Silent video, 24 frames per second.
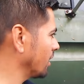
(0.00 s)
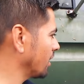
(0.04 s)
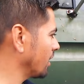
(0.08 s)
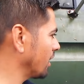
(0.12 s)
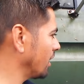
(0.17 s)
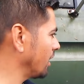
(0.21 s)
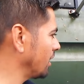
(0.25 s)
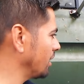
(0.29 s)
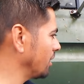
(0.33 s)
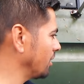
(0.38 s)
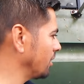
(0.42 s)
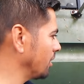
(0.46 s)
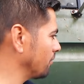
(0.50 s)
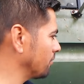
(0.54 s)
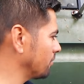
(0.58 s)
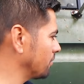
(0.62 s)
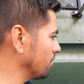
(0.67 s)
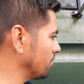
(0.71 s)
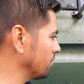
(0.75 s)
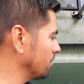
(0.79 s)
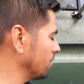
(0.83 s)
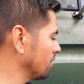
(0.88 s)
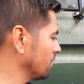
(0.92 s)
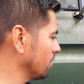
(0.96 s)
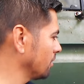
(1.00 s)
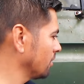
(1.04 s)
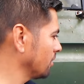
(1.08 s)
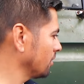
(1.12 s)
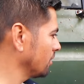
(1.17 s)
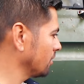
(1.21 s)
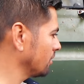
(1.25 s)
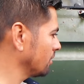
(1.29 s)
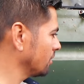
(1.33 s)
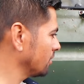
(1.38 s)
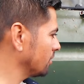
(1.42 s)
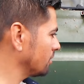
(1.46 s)
kind enough to
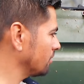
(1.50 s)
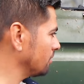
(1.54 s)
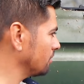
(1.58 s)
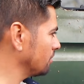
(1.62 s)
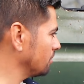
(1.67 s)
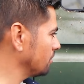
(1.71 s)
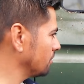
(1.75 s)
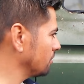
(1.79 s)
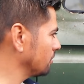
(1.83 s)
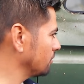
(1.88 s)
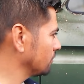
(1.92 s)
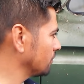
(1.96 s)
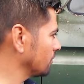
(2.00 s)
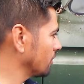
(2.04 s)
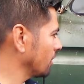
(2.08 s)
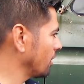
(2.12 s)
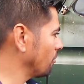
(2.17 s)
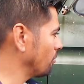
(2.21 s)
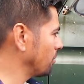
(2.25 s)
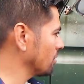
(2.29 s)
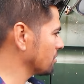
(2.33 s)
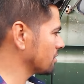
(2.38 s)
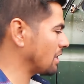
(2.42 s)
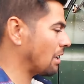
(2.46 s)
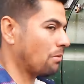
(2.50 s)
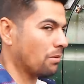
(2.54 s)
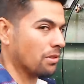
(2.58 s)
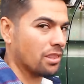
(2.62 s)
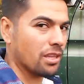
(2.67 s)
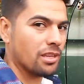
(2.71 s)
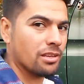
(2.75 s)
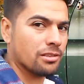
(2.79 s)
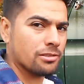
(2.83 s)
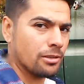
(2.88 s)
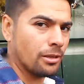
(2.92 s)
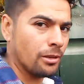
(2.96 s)
help us out with
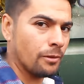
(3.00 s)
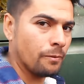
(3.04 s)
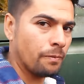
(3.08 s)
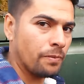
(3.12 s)
this.